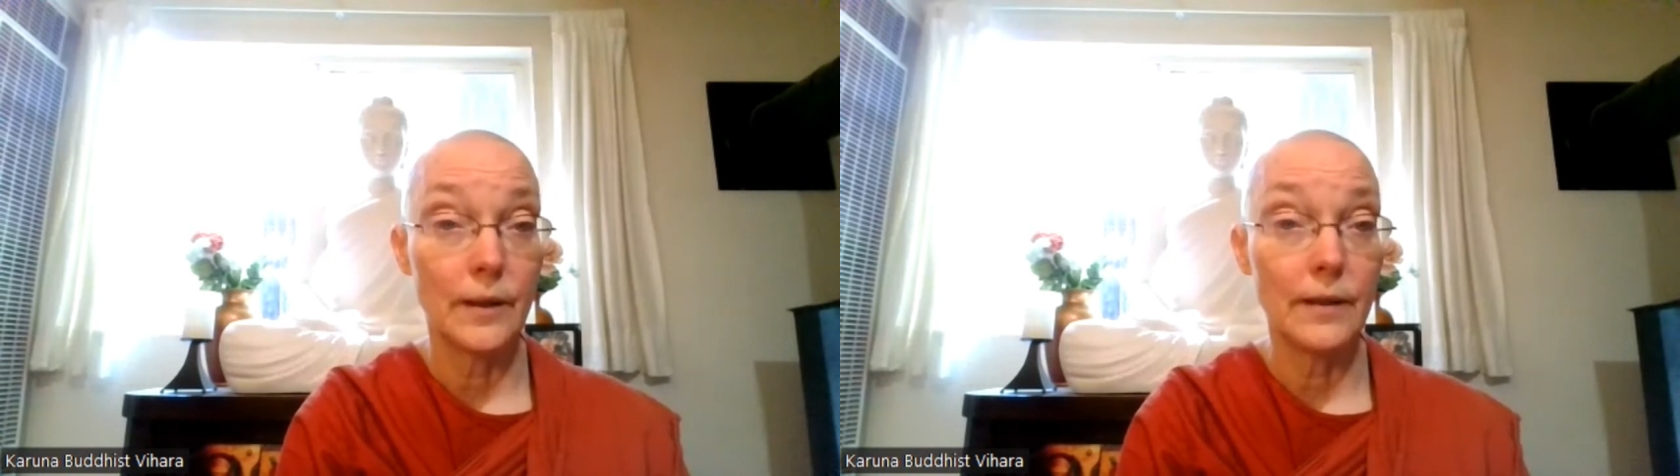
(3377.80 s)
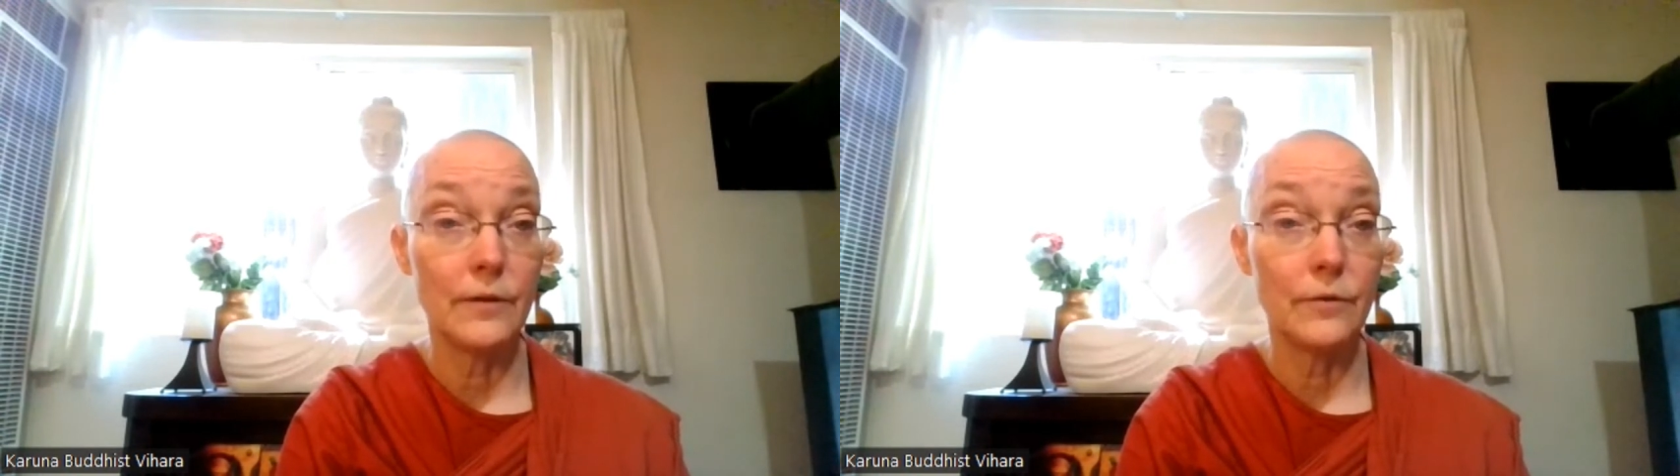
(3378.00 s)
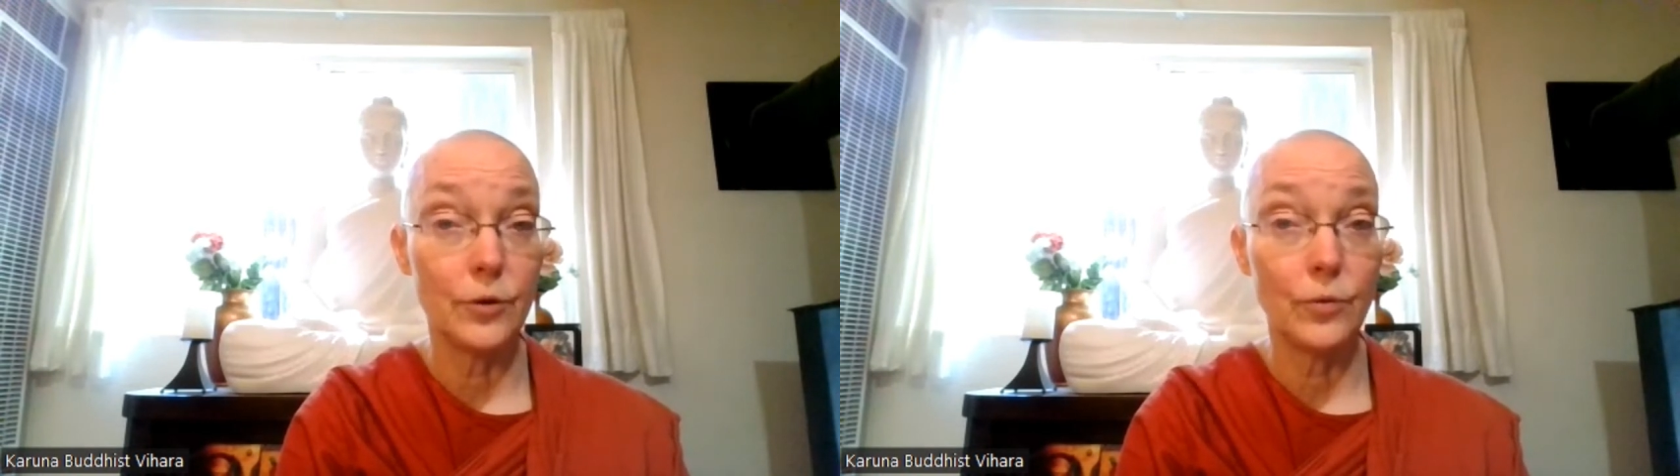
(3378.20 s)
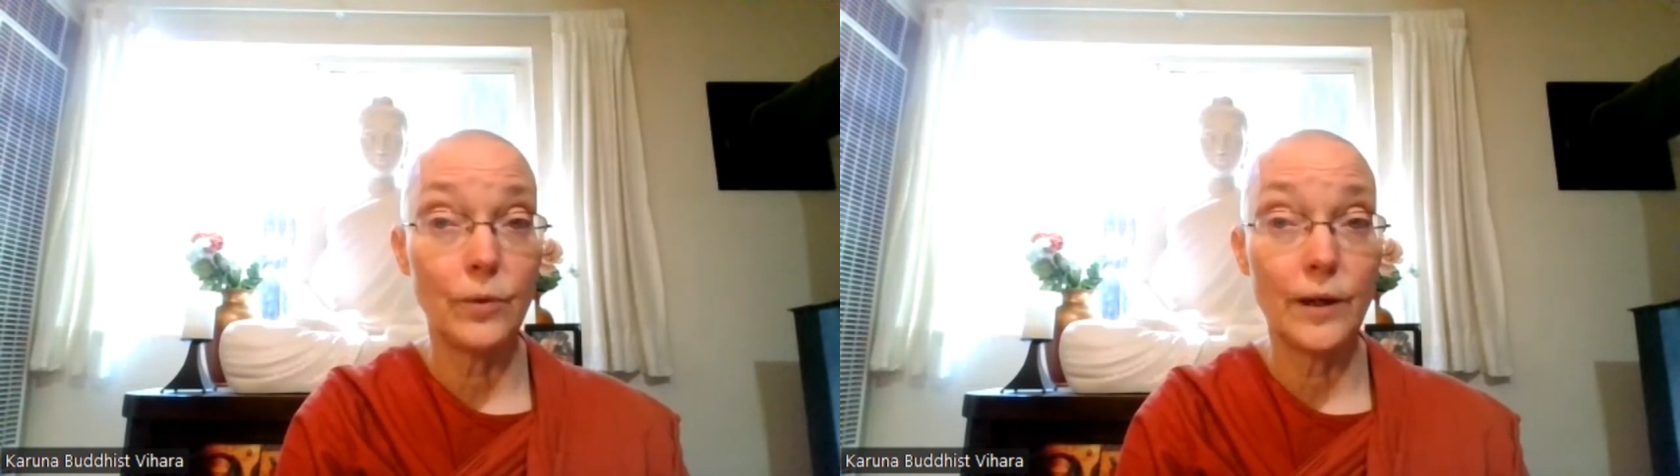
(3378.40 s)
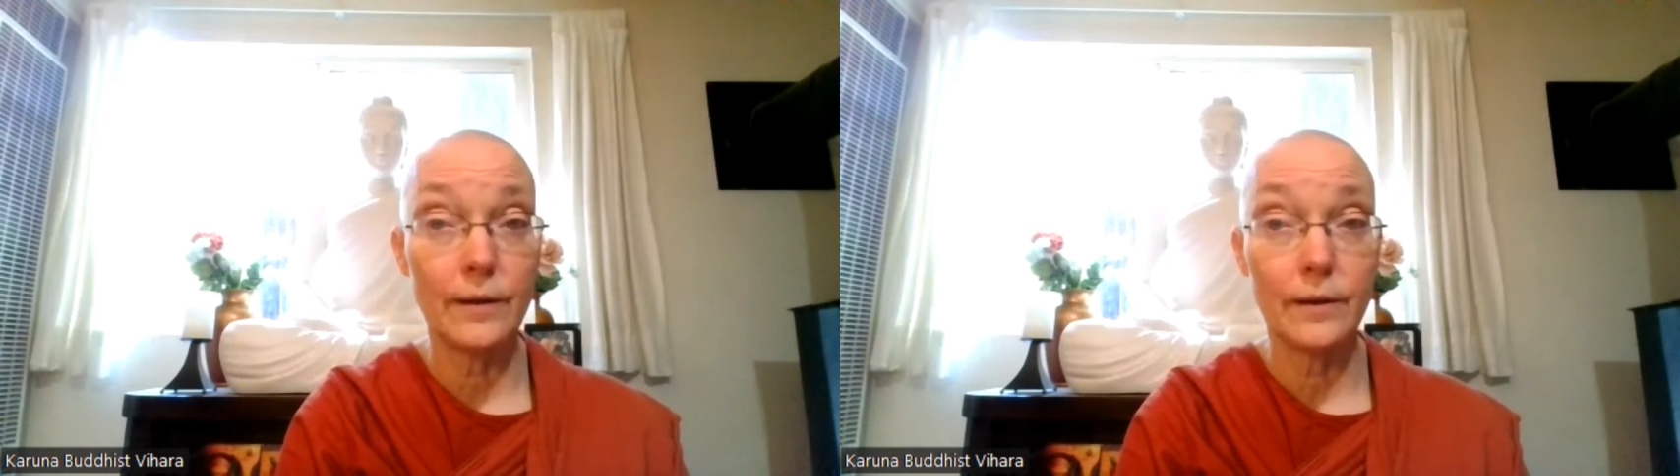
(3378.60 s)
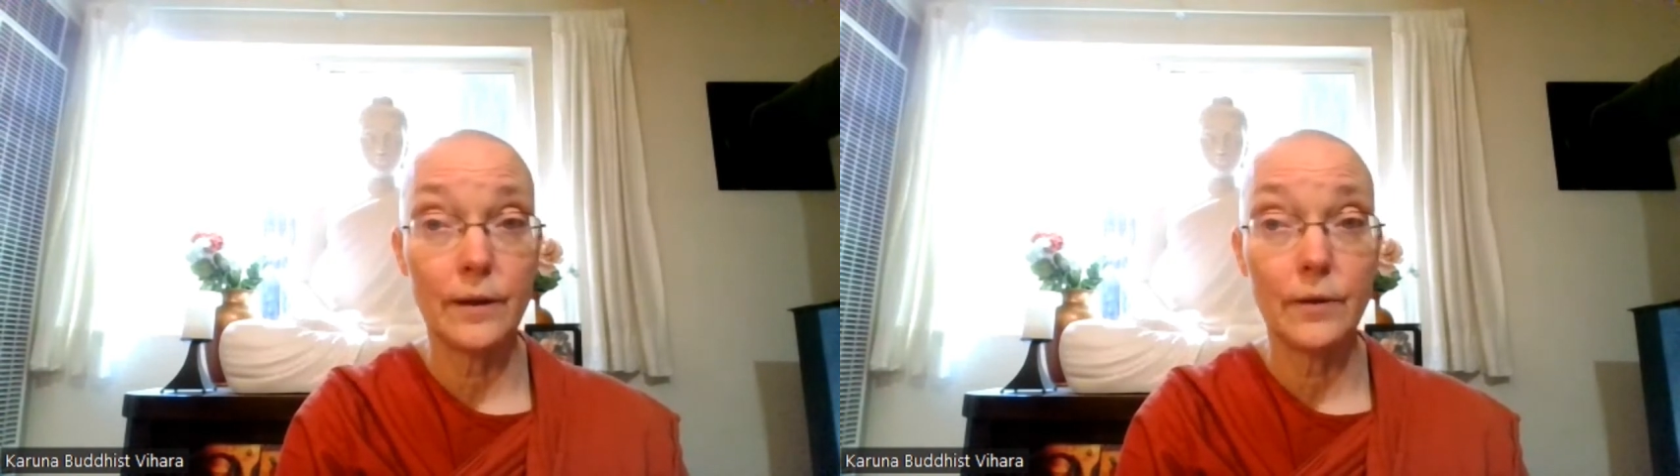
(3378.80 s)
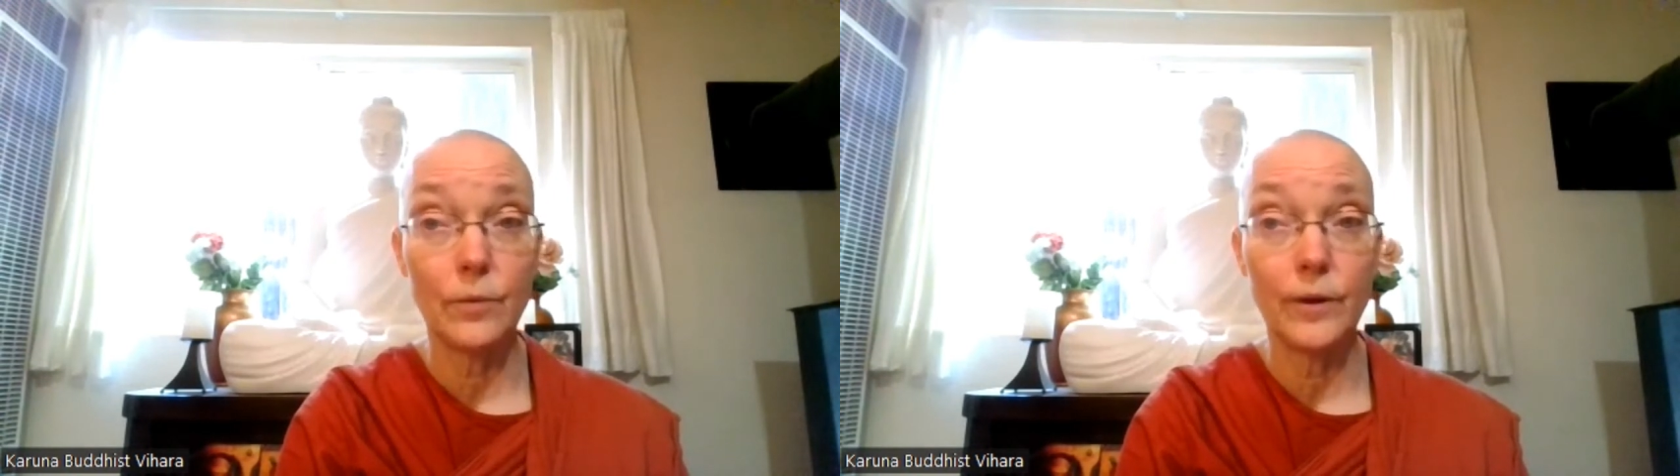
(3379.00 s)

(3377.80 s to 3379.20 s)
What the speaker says: Any of you, I think,